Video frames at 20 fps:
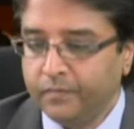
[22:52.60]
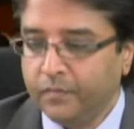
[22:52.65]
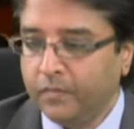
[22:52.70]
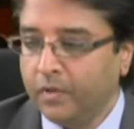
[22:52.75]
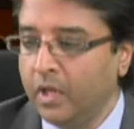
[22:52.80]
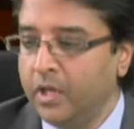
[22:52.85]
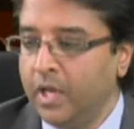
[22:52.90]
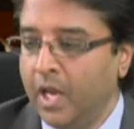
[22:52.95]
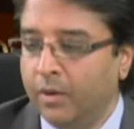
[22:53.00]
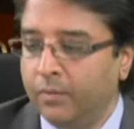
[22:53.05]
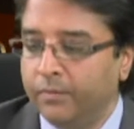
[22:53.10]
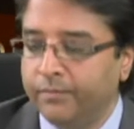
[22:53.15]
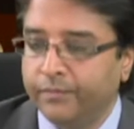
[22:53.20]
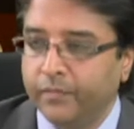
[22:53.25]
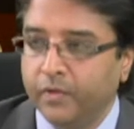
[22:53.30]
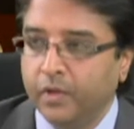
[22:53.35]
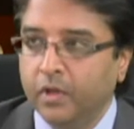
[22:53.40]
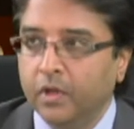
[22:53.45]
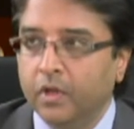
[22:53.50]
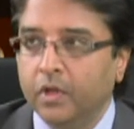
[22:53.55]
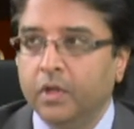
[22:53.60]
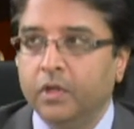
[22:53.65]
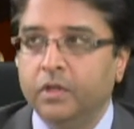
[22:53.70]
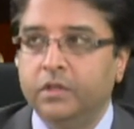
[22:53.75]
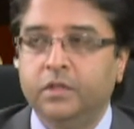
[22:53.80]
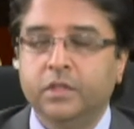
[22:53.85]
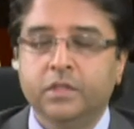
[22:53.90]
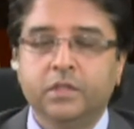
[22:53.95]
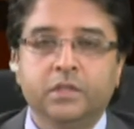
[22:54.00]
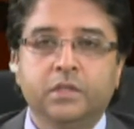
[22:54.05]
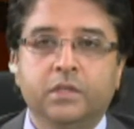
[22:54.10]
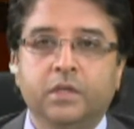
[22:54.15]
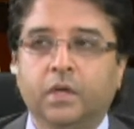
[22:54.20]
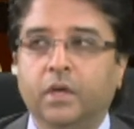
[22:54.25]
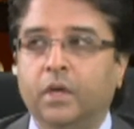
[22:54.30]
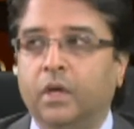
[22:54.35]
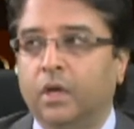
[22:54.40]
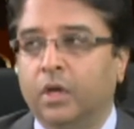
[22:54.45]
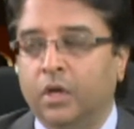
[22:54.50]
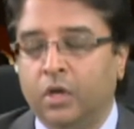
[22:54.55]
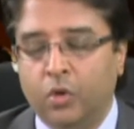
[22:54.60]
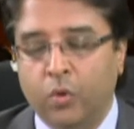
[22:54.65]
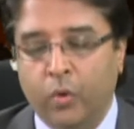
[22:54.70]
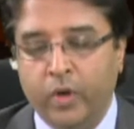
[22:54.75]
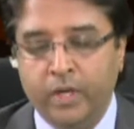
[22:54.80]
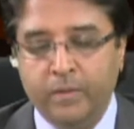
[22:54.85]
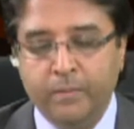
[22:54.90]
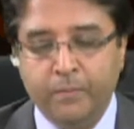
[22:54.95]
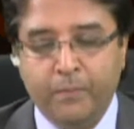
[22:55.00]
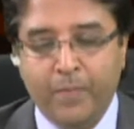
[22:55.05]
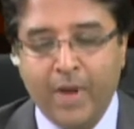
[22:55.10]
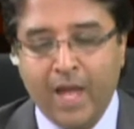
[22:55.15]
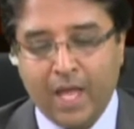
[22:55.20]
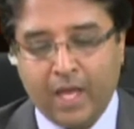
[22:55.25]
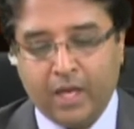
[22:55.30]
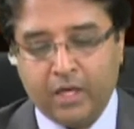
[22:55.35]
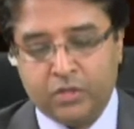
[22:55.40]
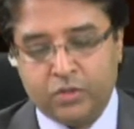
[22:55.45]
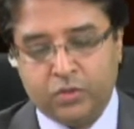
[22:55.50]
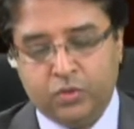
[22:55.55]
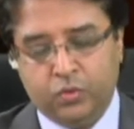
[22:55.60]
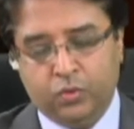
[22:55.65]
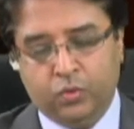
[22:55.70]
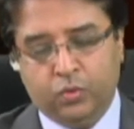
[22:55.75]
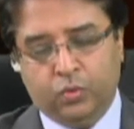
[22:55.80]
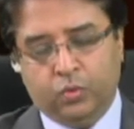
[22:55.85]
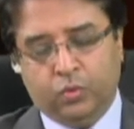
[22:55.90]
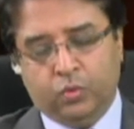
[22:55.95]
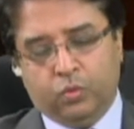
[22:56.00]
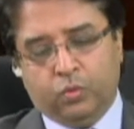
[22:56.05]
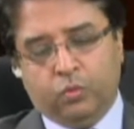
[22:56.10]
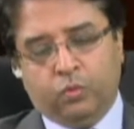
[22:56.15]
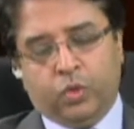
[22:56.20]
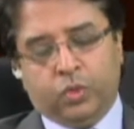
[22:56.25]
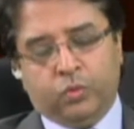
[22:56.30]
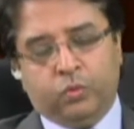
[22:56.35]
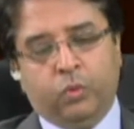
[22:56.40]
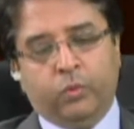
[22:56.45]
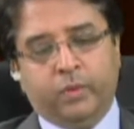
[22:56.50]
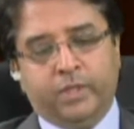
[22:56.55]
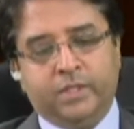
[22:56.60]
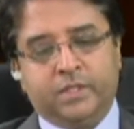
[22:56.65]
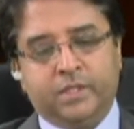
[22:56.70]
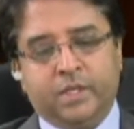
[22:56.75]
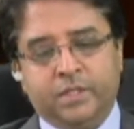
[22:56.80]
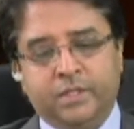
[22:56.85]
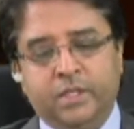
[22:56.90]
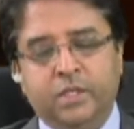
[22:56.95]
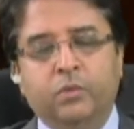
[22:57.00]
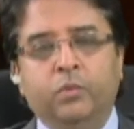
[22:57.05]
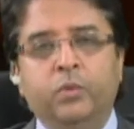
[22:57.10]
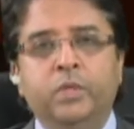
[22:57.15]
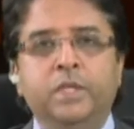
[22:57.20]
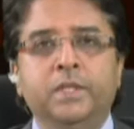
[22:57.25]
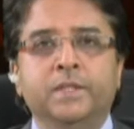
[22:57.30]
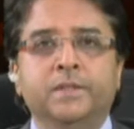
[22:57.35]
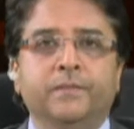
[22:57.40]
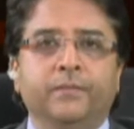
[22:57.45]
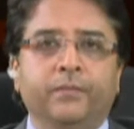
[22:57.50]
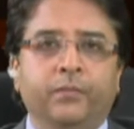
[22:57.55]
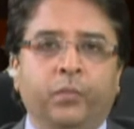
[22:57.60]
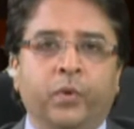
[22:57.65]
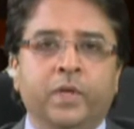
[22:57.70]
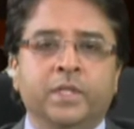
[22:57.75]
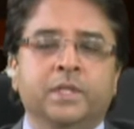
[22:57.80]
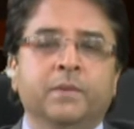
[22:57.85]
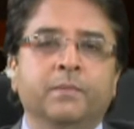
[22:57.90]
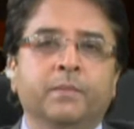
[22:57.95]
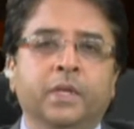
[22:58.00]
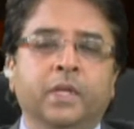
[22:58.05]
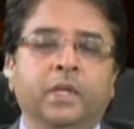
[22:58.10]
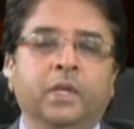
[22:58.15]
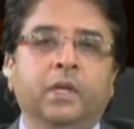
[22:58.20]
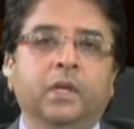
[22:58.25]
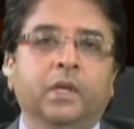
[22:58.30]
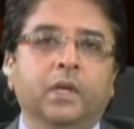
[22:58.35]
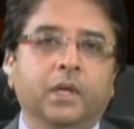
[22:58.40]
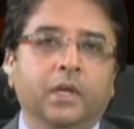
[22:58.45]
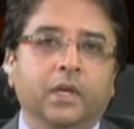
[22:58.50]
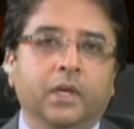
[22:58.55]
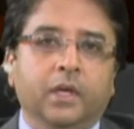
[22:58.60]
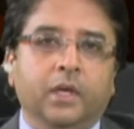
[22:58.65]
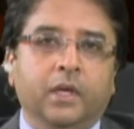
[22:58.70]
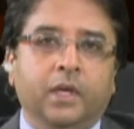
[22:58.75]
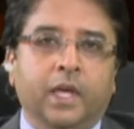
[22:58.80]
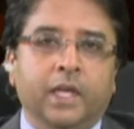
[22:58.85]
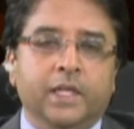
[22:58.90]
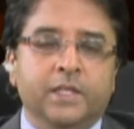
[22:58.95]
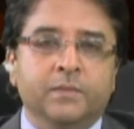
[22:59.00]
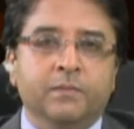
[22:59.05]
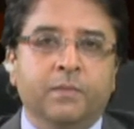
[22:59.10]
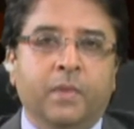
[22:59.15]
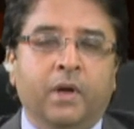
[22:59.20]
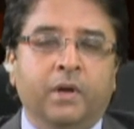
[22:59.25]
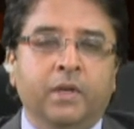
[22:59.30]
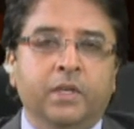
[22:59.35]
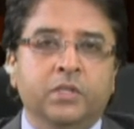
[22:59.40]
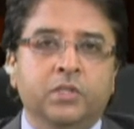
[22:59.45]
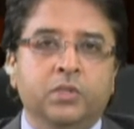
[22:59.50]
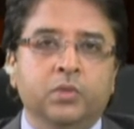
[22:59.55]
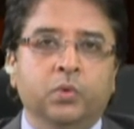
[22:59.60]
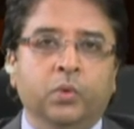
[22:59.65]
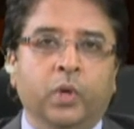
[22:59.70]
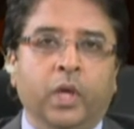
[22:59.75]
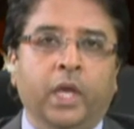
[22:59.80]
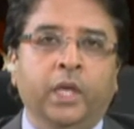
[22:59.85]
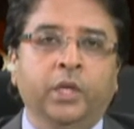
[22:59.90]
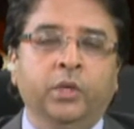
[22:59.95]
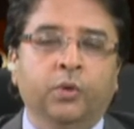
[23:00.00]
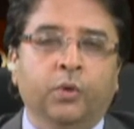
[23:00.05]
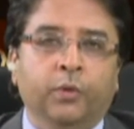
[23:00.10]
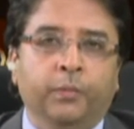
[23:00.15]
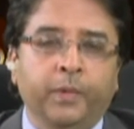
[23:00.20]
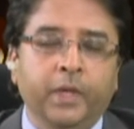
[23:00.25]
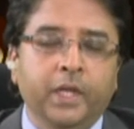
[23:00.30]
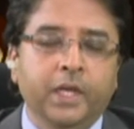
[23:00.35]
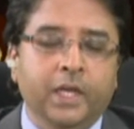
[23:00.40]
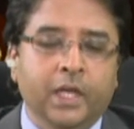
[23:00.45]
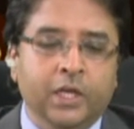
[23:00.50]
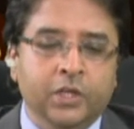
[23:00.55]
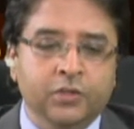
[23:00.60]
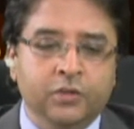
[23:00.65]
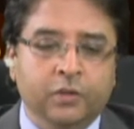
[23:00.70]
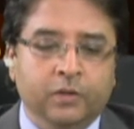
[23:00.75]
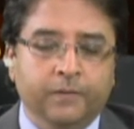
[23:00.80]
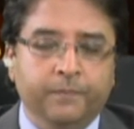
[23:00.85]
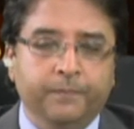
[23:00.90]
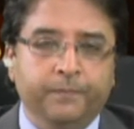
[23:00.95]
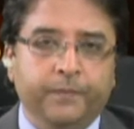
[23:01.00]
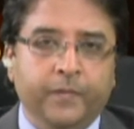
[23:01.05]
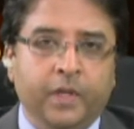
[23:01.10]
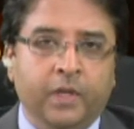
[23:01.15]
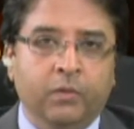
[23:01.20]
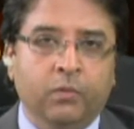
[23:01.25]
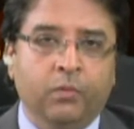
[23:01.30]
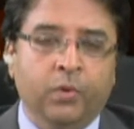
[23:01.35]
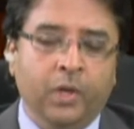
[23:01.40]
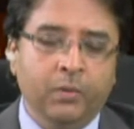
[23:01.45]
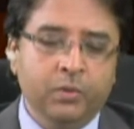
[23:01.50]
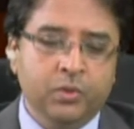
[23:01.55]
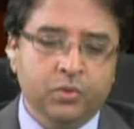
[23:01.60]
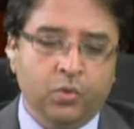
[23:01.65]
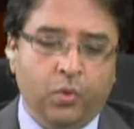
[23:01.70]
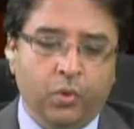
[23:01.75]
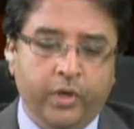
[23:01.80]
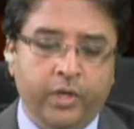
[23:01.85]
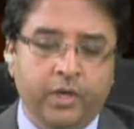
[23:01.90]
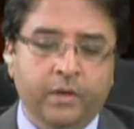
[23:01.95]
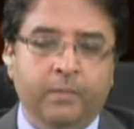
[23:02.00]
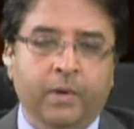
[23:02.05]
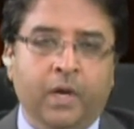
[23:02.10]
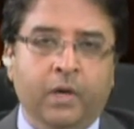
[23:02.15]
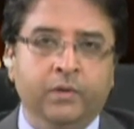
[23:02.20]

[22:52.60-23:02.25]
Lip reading: Now, just going back to what we were discussing, which is where somebody gets married to a European national. And what I was talking about